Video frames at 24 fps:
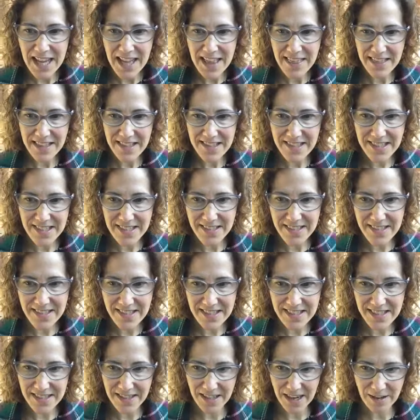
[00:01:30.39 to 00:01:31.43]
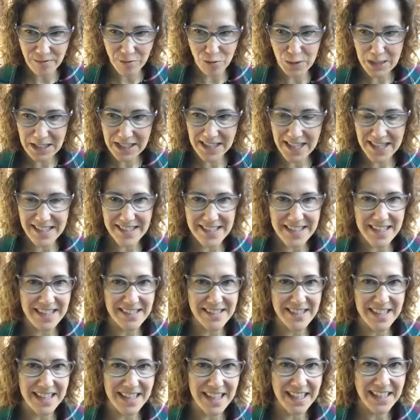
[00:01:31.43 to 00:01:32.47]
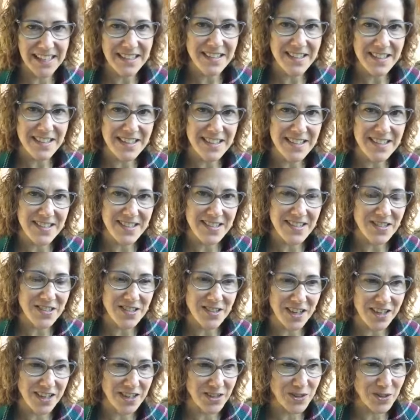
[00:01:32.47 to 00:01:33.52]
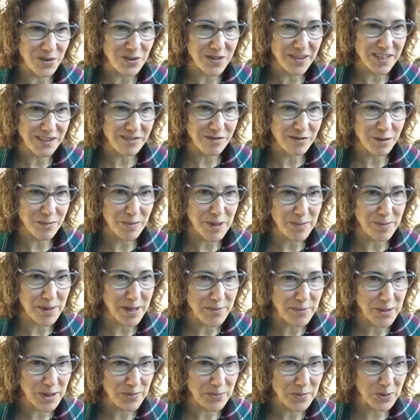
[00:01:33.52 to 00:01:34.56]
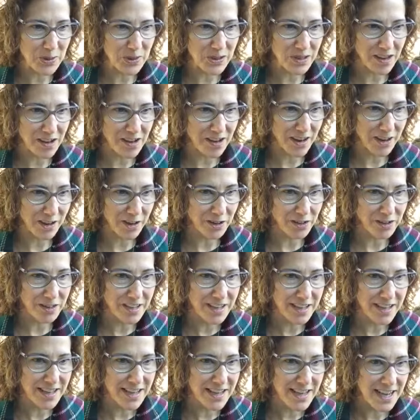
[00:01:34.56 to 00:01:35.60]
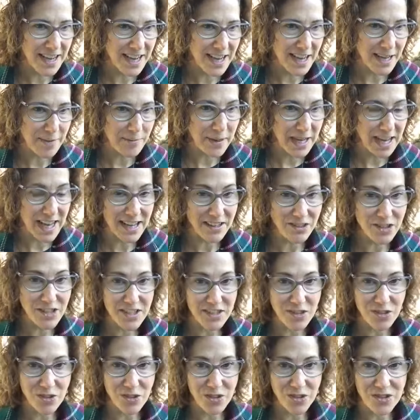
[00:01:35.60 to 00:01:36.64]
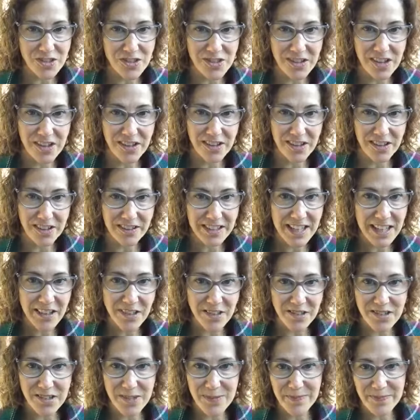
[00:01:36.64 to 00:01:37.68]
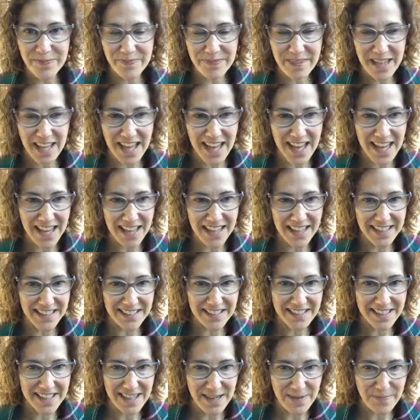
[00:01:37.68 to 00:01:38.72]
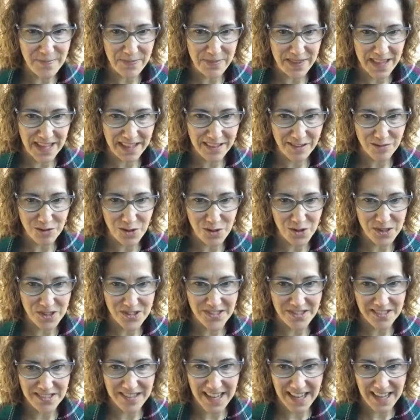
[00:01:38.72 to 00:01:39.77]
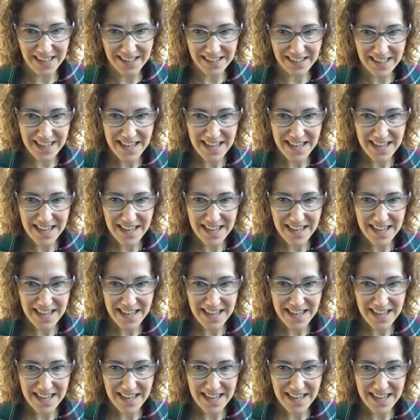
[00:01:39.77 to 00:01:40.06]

This is, I'm realizing as I get into this is not a new thing for me. My people are, my ancestors are Celts, and that, of course, that